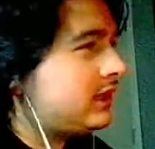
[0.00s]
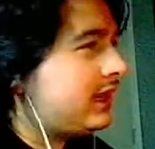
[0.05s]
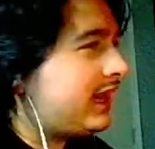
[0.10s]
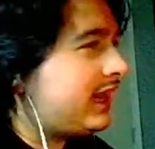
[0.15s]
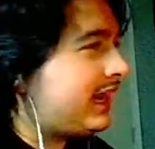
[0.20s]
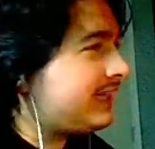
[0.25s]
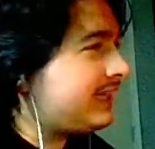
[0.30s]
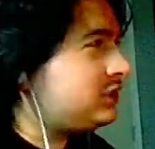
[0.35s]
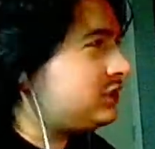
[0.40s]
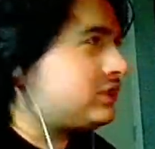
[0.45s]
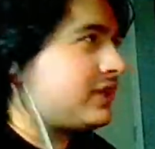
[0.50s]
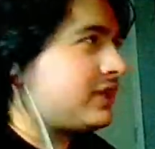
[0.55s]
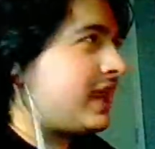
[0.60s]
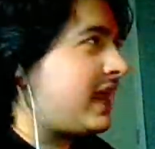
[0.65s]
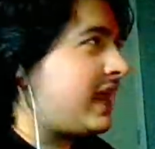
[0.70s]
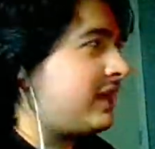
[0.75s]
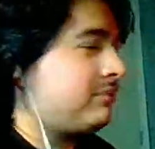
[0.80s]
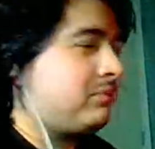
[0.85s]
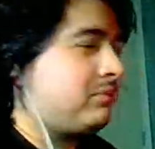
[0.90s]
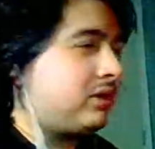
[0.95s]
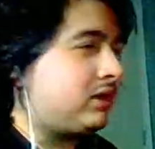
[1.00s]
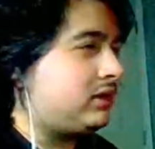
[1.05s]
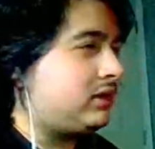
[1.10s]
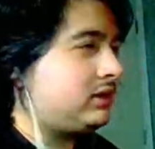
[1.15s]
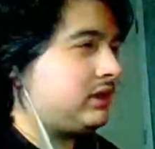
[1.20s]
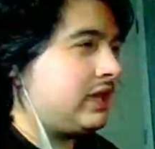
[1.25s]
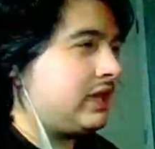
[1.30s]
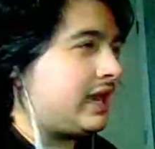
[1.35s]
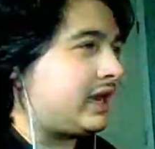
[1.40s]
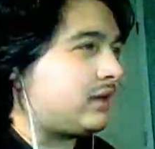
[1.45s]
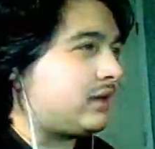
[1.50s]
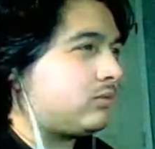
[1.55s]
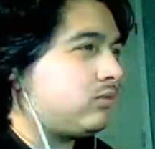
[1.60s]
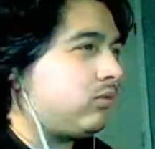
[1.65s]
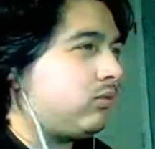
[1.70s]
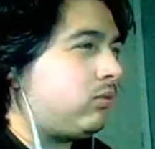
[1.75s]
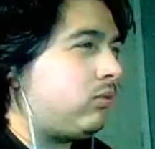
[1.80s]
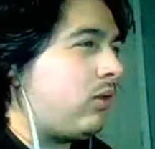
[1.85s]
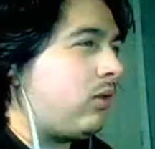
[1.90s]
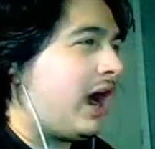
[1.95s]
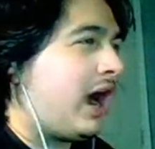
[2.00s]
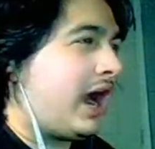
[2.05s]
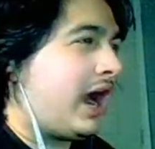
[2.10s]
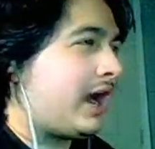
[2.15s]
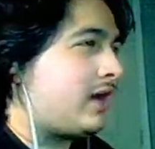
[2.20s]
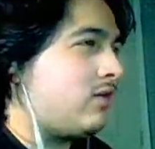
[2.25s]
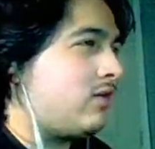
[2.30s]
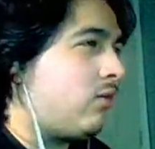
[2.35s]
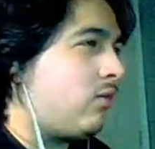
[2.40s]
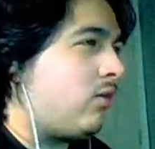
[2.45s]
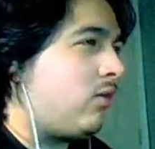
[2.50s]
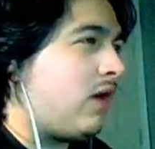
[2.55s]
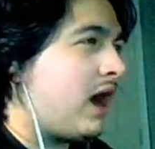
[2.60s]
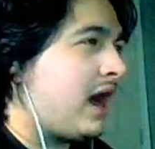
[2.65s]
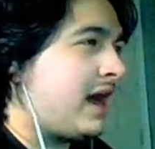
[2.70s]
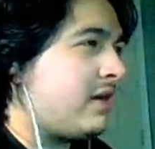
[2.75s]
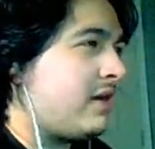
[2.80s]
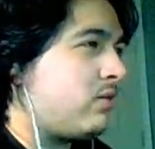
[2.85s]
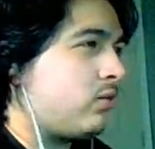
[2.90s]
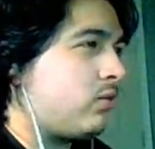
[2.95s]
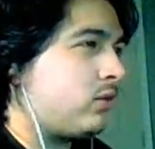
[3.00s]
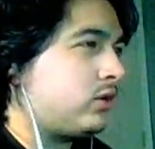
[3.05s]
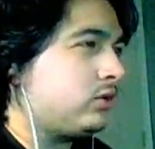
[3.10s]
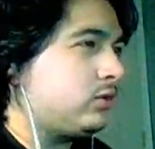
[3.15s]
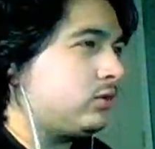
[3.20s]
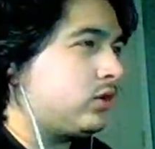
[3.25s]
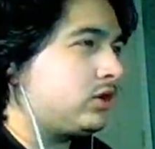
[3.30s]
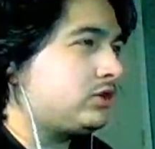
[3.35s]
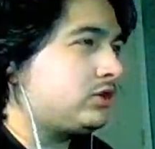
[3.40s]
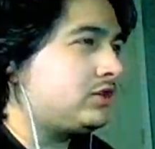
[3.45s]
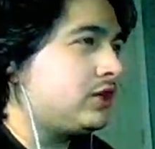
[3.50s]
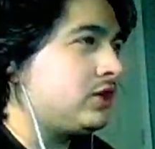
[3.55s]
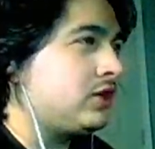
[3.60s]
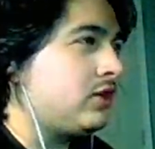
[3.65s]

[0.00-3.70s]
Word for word: I just can't, like, why? Why World War II